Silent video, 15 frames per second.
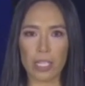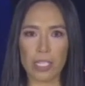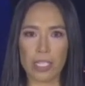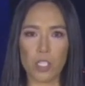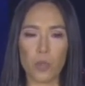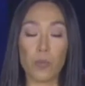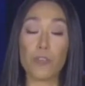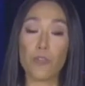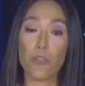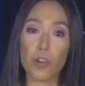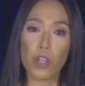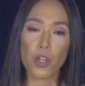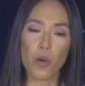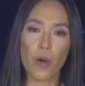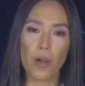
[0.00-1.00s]
So before you go
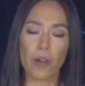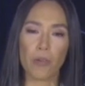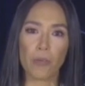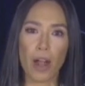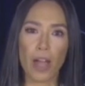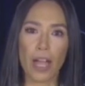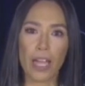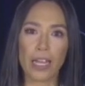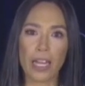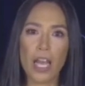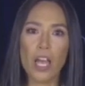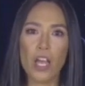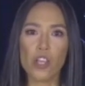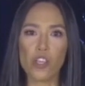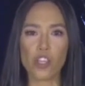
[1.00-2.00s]
on a ride,
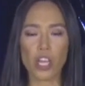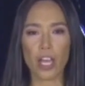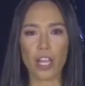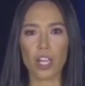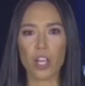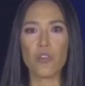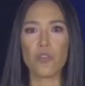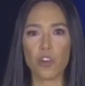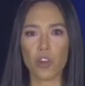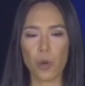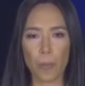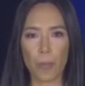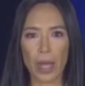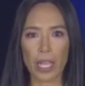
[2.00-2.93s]
check over your bike.